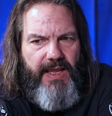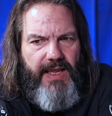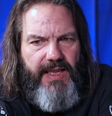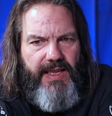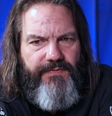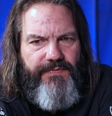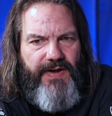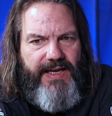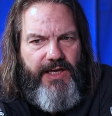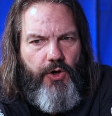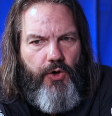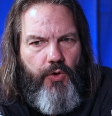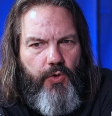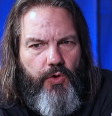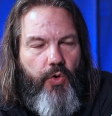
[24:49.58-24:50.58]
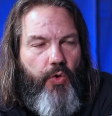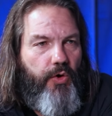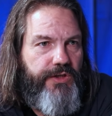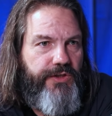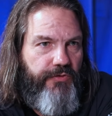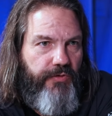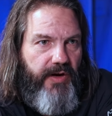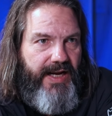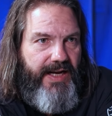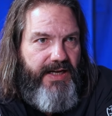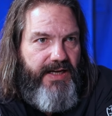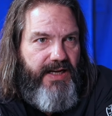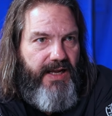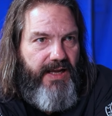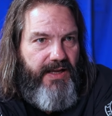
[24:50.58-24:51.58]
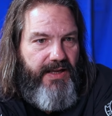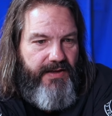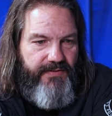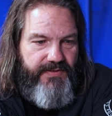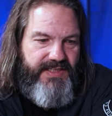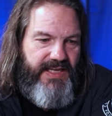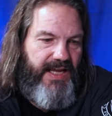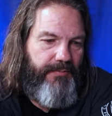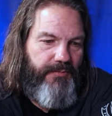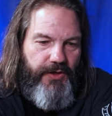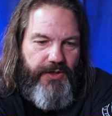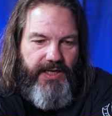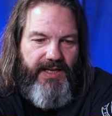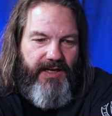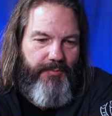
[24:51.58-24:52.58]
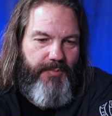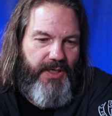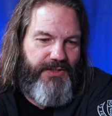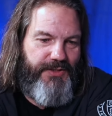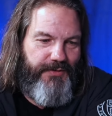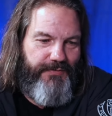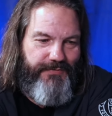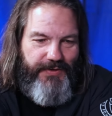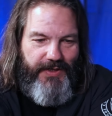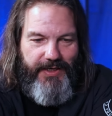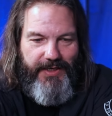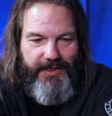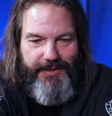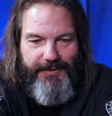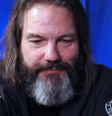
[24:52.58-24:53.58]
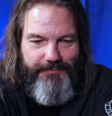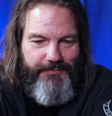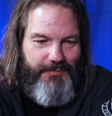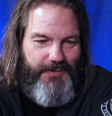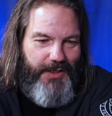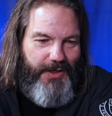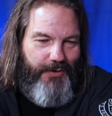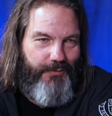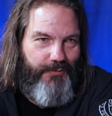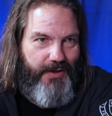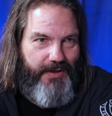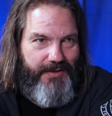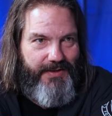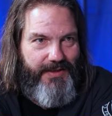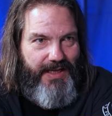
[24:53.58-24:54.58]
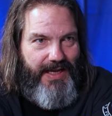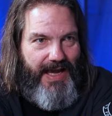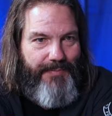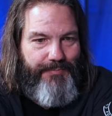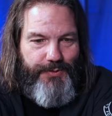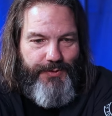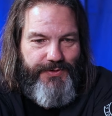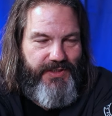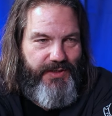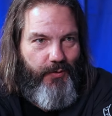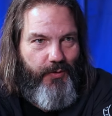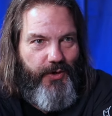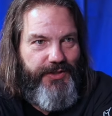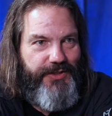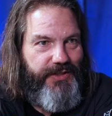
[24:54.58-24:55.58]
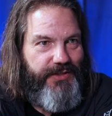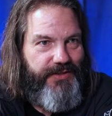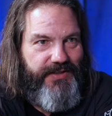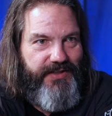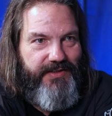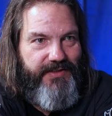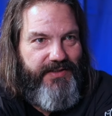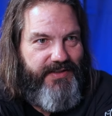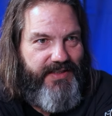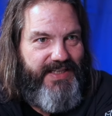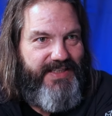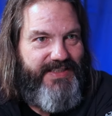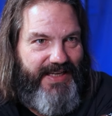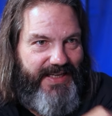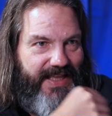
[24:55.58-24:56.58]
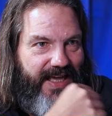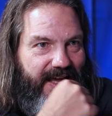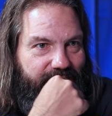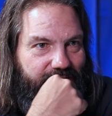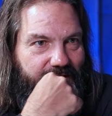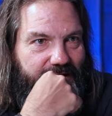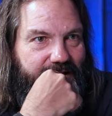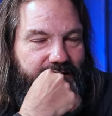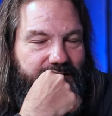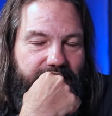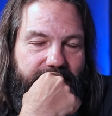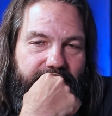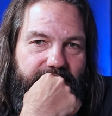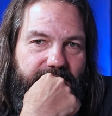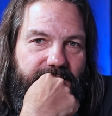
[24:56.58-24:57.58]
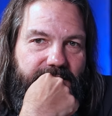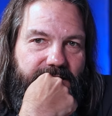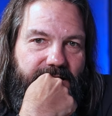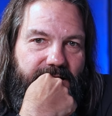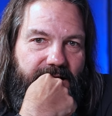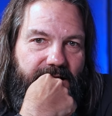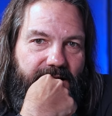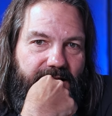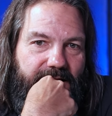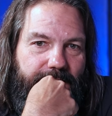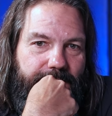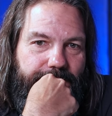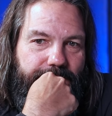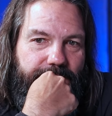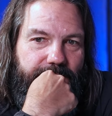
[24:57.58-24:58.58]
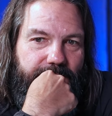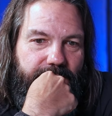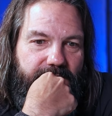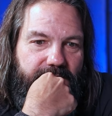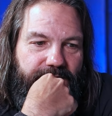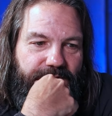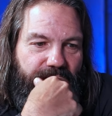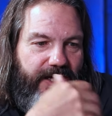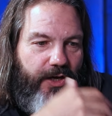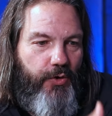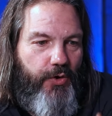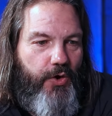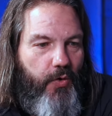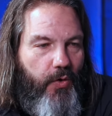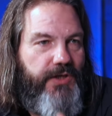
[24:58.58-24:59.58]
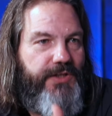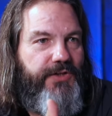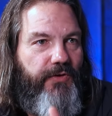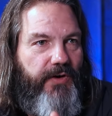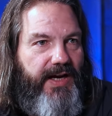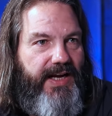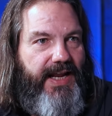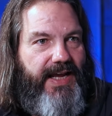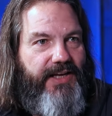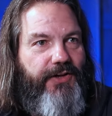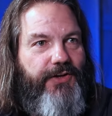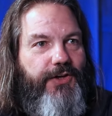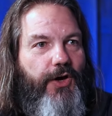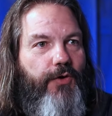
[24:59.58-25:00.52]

if I go coarse grain, say I'm looking at a bunch of uh, you know uh, apples and oranges and things like that, yeah. right? Uh, if I go coarse grain, I could go